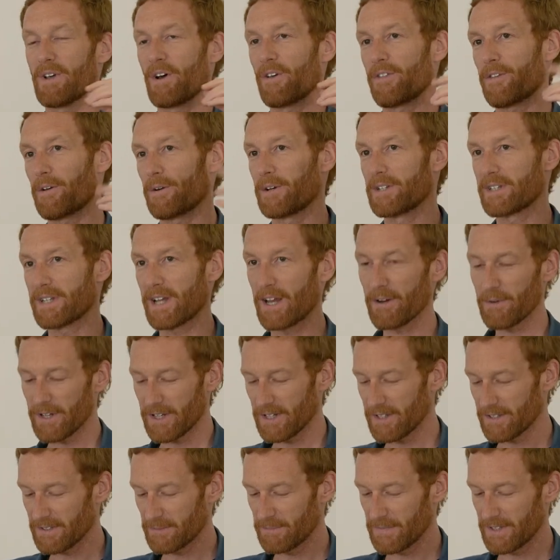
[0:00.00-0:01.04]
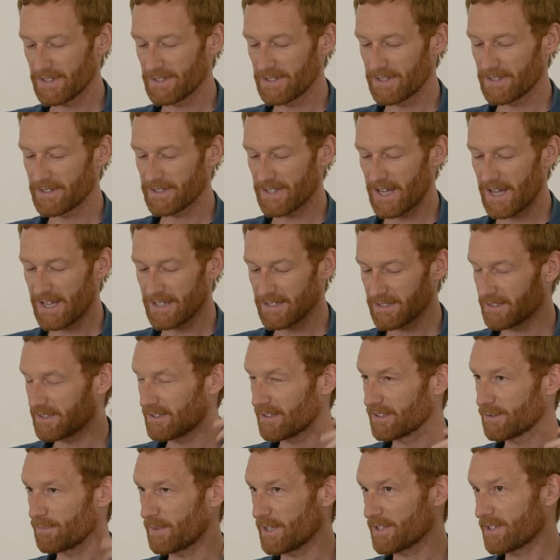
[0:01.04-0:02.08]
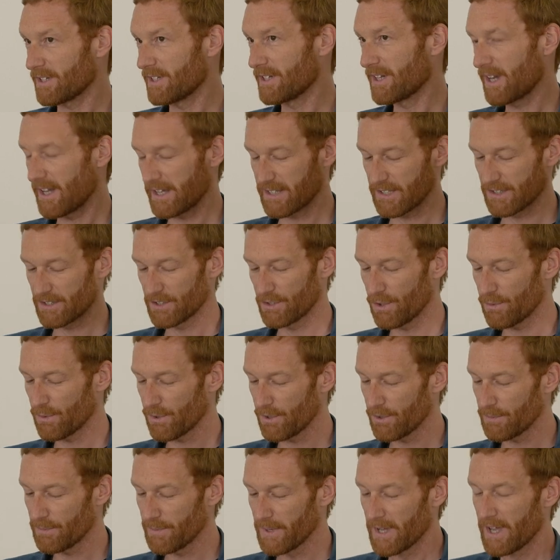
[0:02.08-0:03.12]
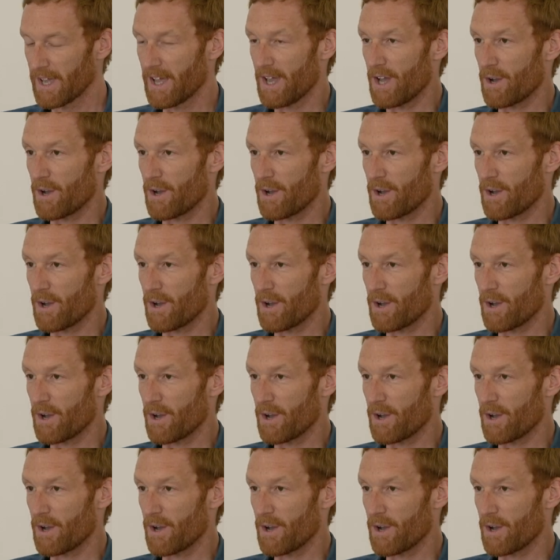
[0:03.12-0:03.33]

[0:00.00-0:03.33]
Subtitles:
authoritarianism is discussed, especially like in Europe,